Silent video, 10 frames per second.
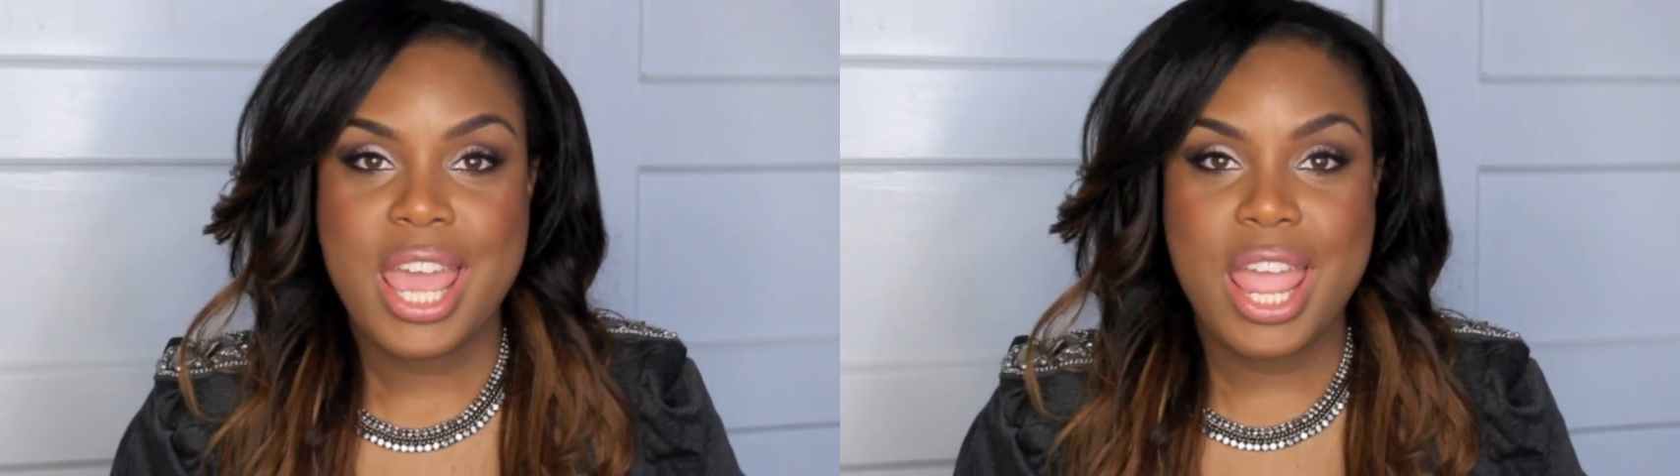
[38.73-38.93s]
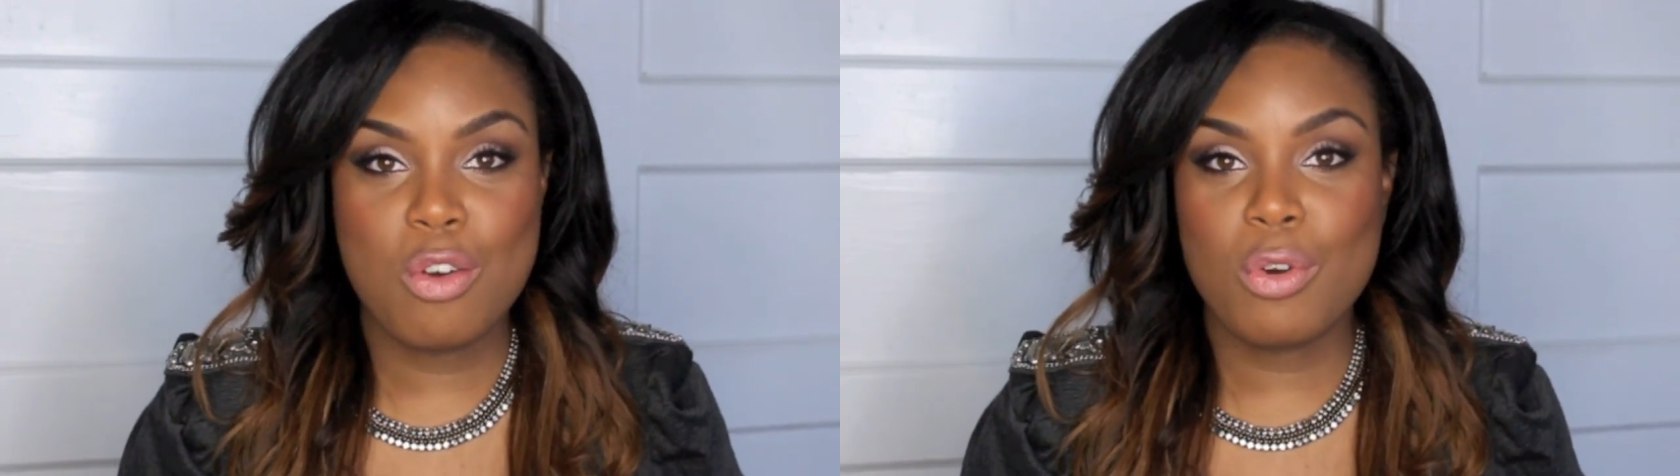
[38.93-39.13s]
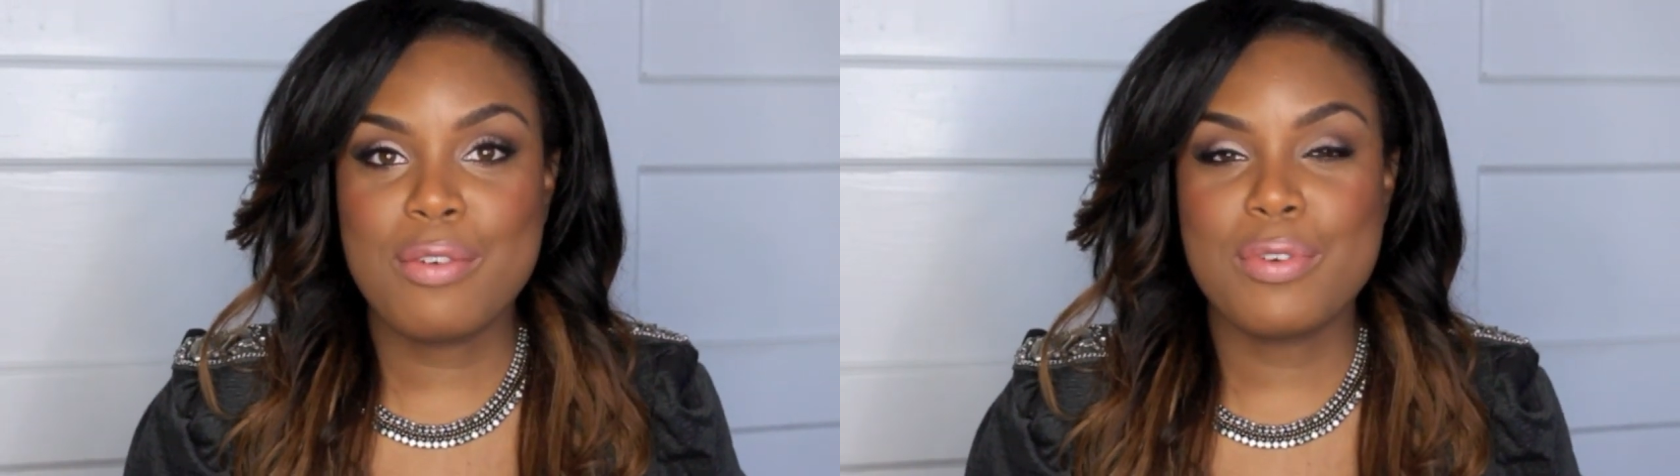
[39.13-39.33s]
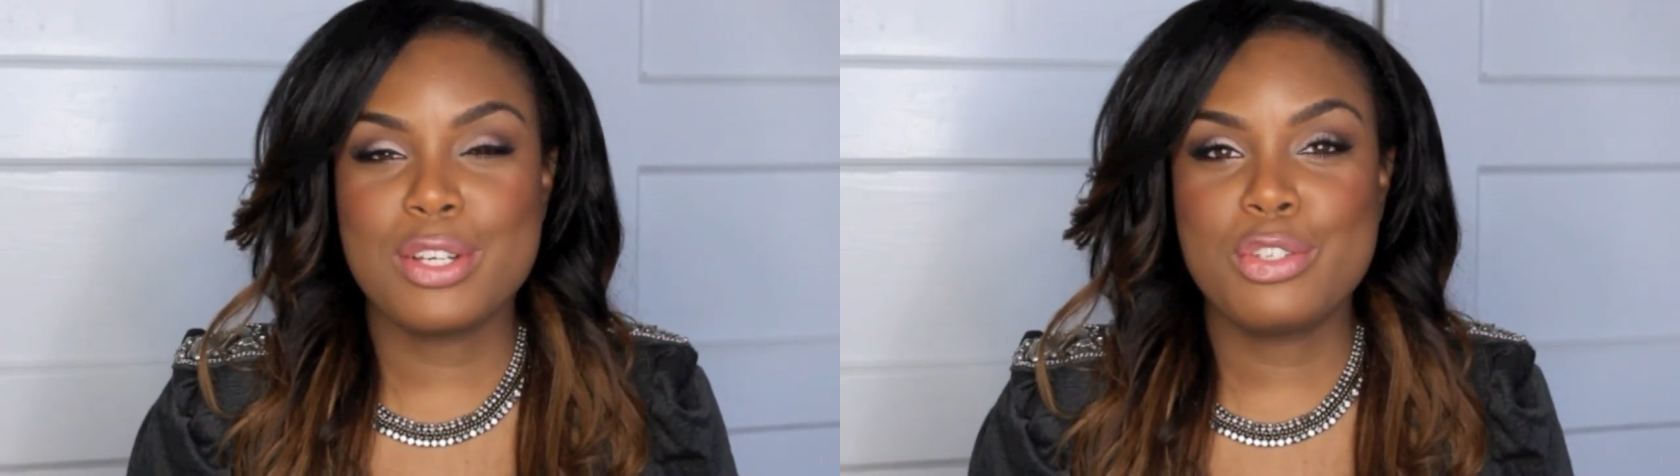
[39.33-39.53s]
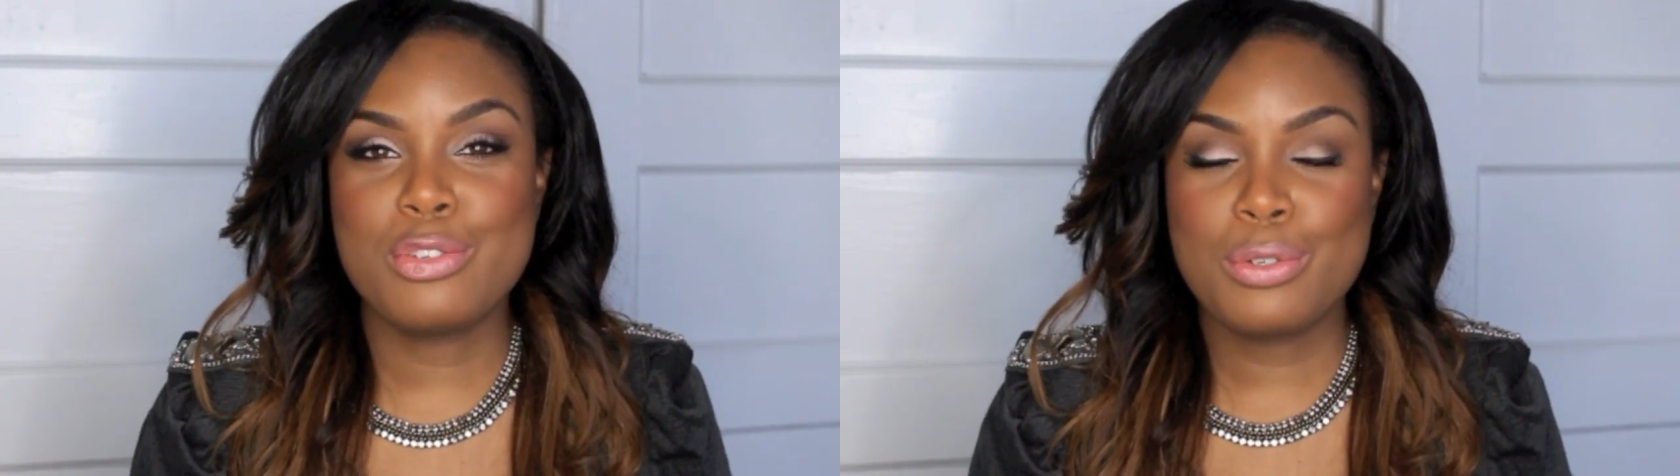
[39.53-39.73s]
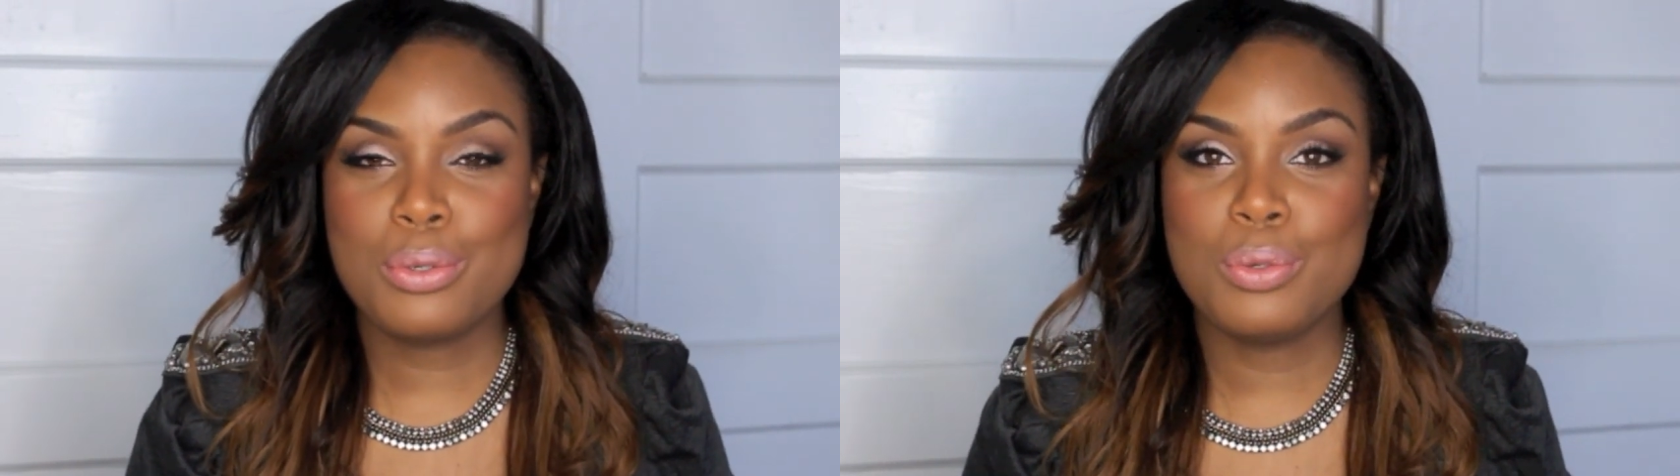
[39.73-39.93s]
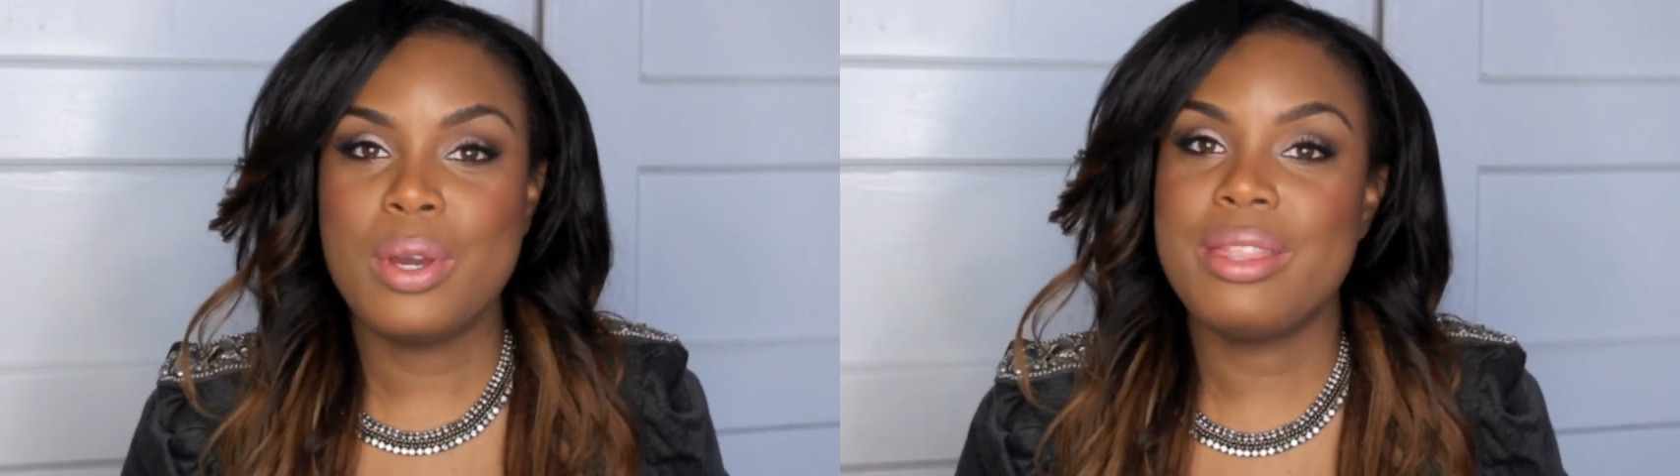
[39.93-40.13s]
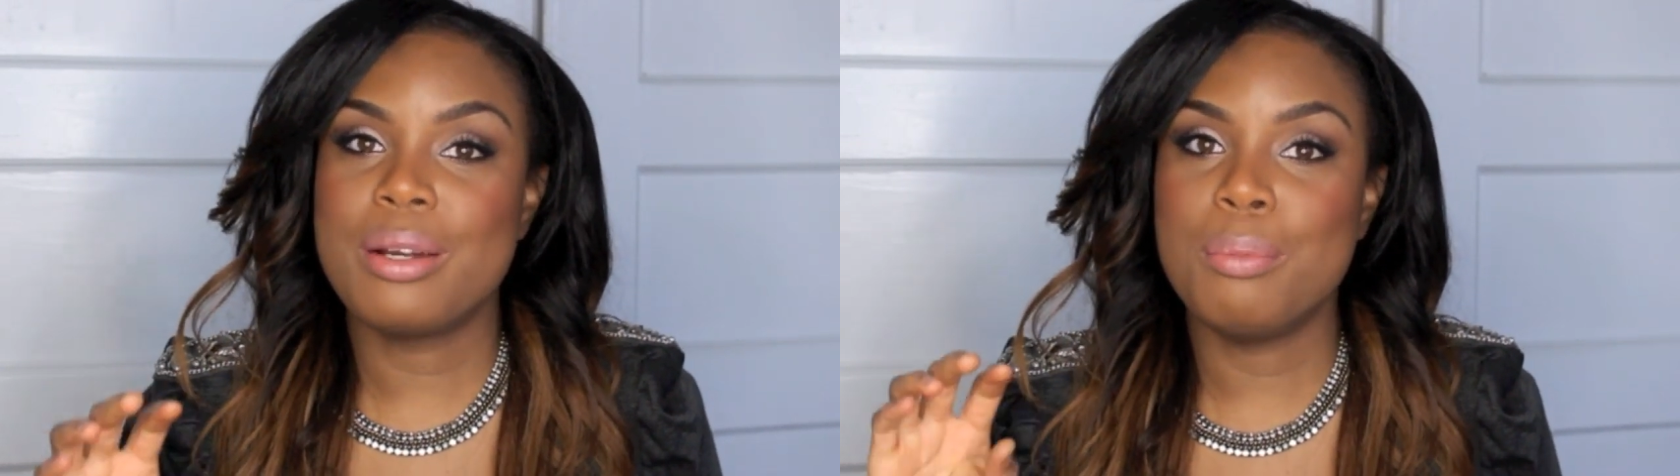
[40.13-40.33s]
in reference
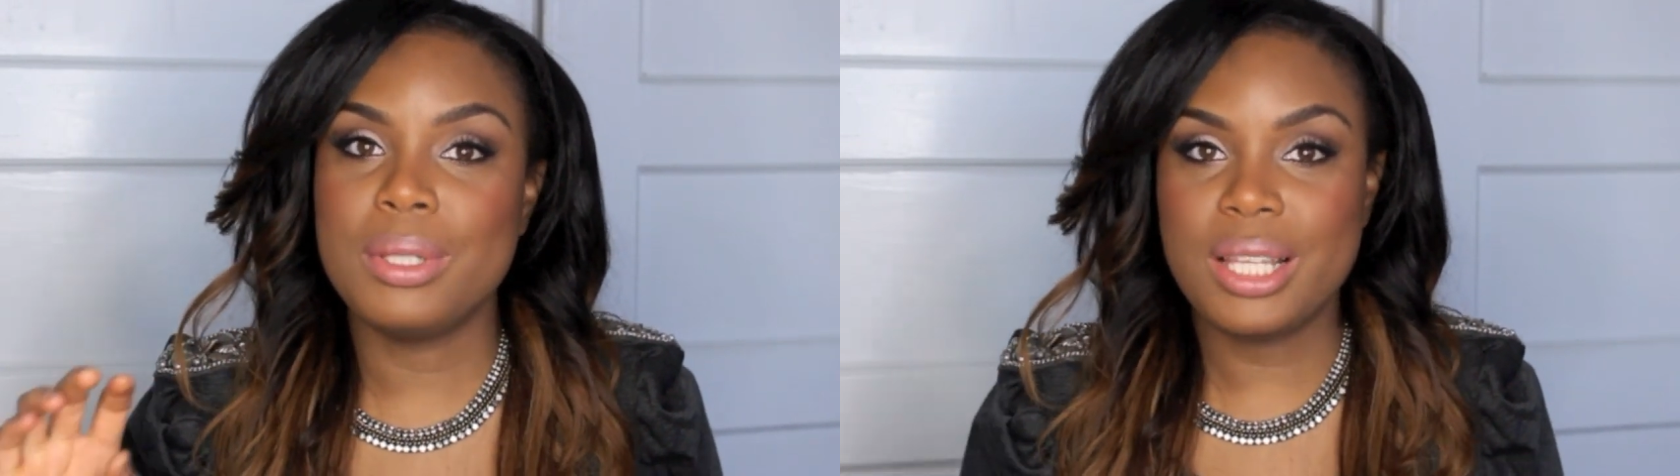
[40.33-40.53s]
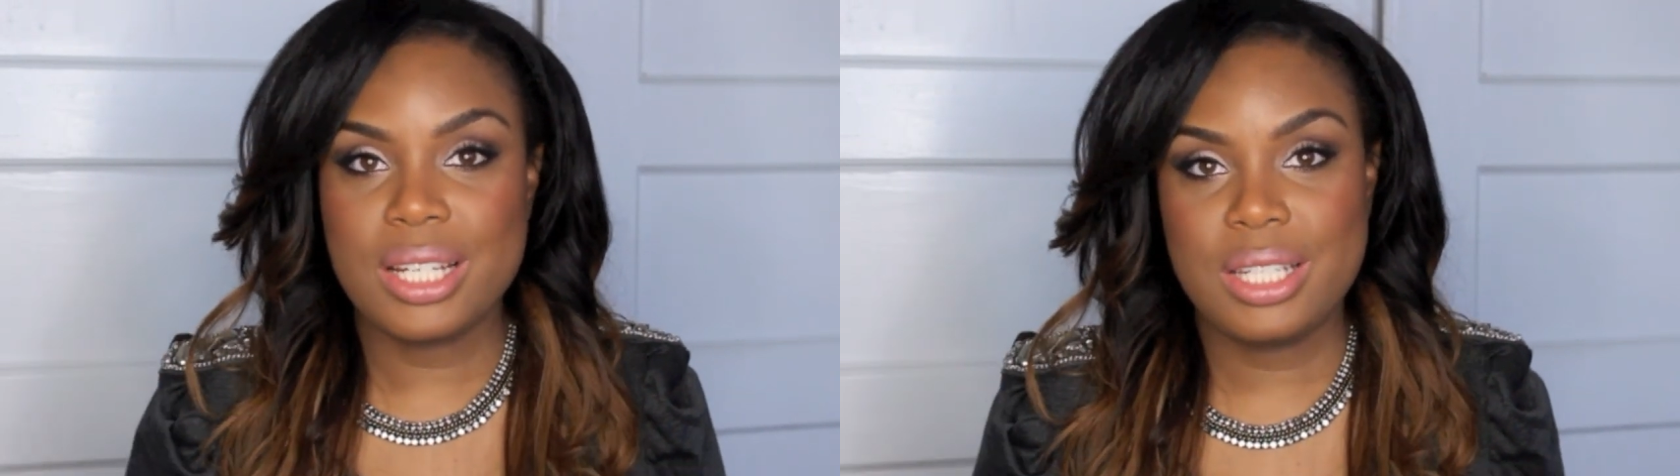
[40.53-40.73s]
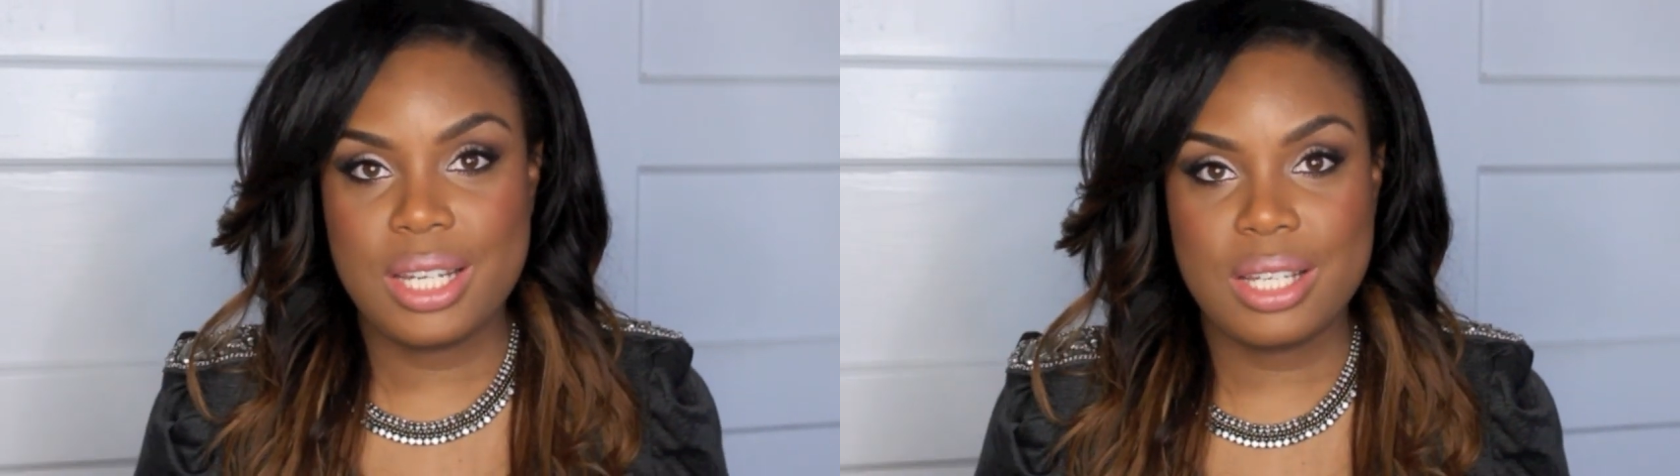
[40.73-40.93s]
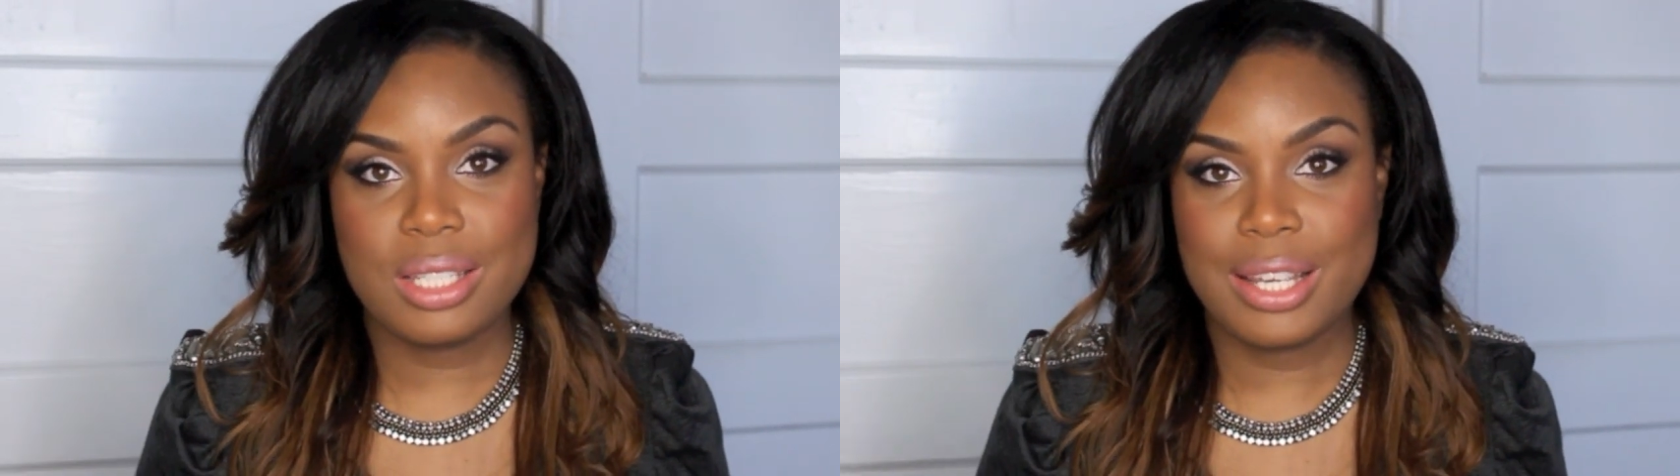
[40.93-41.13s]
to their blushes.